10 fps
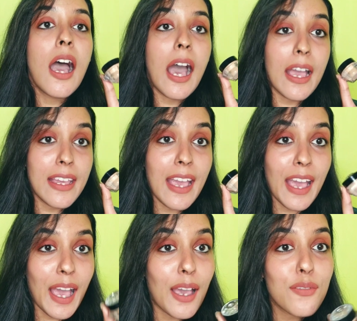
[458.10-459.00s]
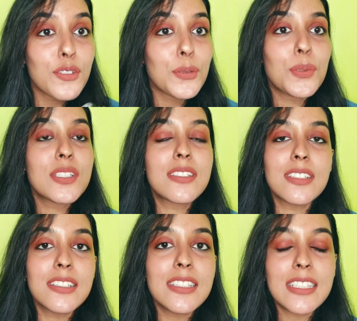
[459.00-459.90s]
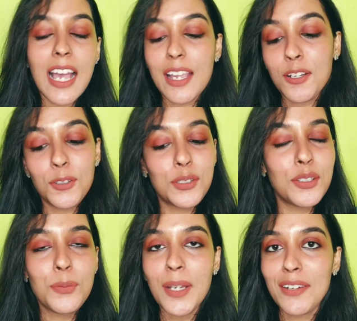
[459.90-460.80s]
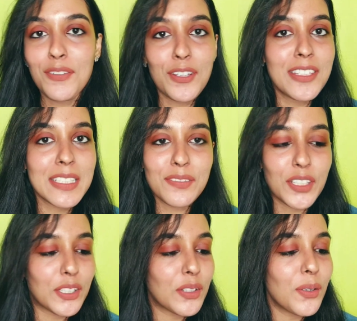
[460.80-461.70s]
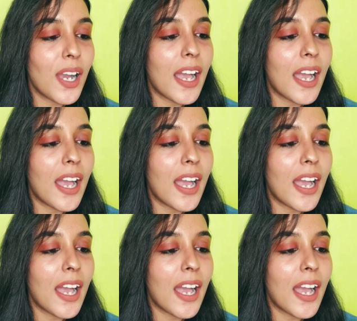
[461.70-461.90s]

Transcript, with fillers: I have used this I couldn't wait for this video